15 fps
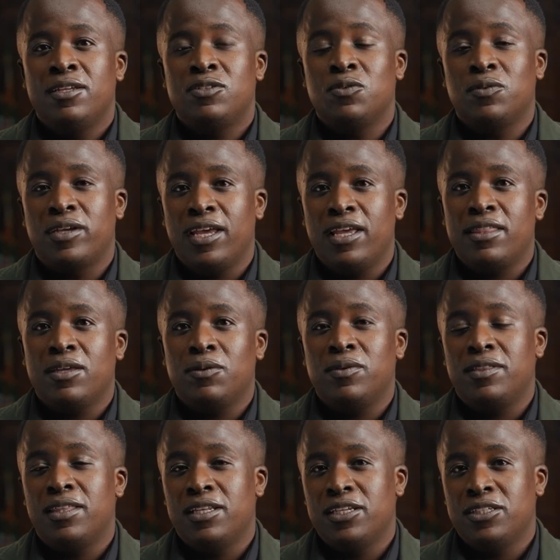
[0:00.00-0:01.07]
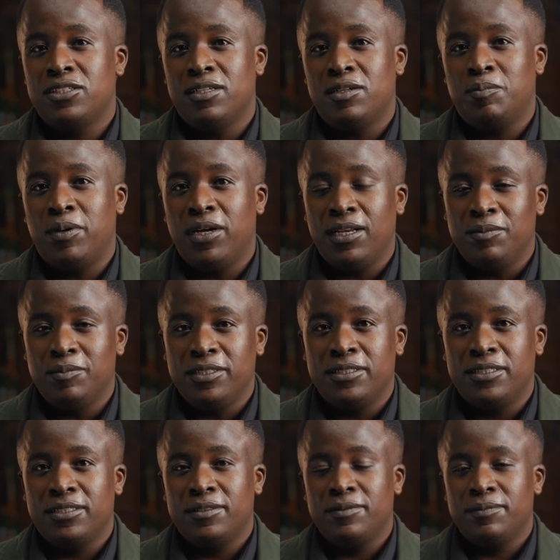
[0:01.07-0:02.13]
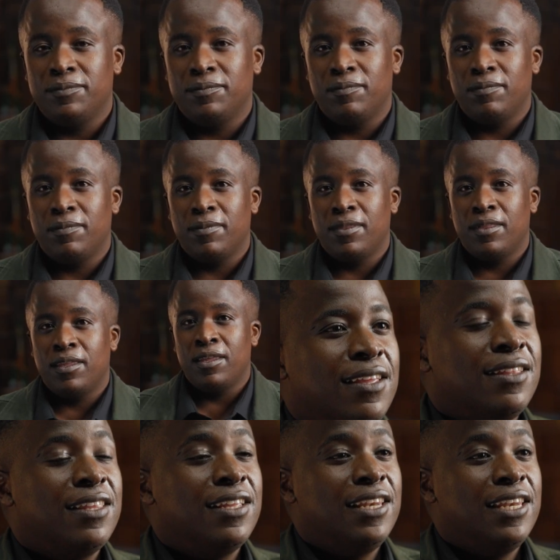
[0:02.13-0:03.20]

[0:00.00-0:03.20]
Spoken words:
together with the national parliament. The